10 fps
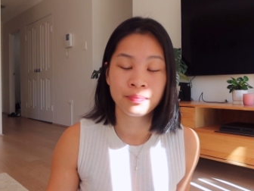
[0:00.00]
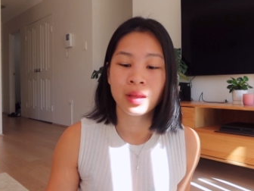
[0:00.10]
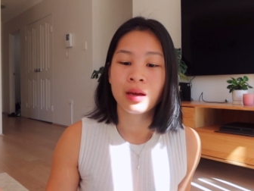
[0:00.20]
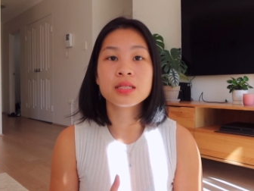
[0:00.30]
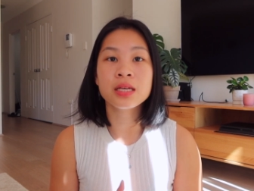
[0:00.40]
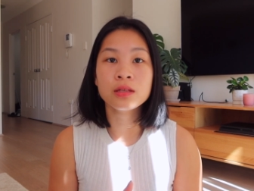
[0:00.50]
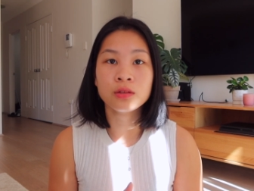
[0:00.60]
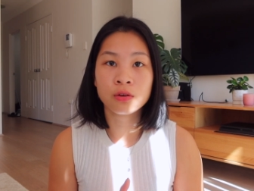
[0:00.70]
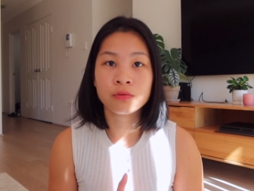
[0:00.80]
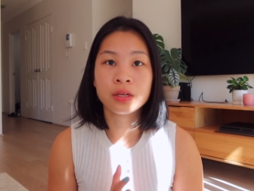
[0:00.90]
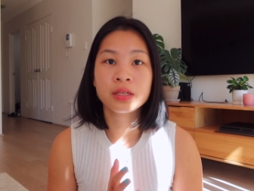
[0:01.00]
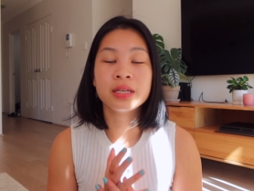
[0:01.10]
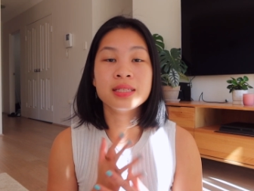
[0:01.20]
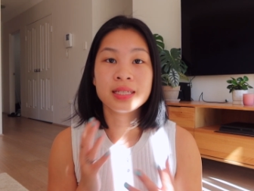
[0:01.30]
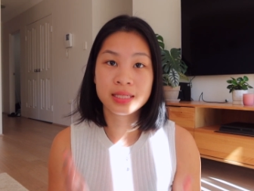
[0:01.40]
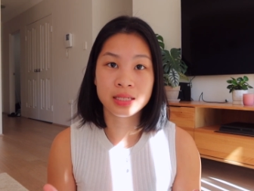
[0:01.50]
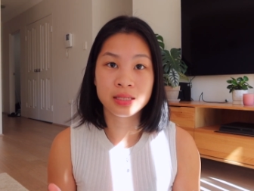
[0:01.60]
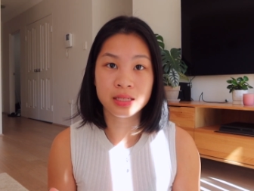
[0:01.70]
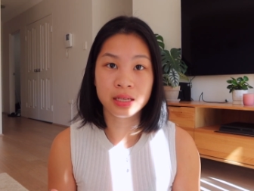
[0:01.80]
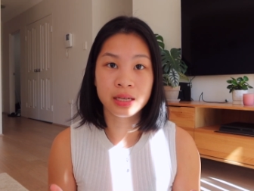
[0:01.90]
Because in the long run,
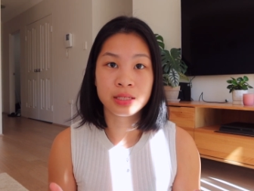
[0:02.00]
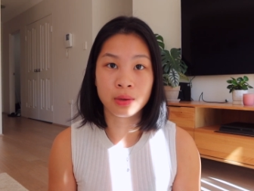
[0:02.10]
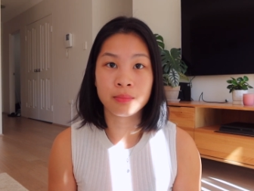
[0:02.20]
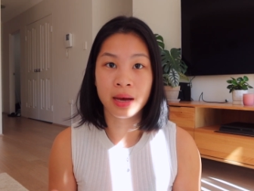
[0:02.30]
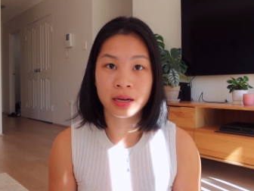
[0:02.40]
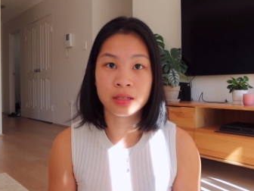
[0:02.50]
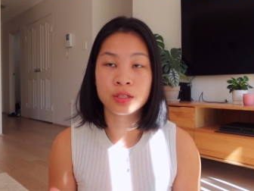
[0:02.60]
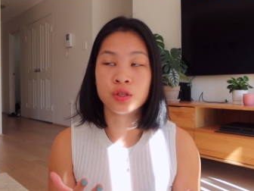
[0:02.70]
consistency is what matters,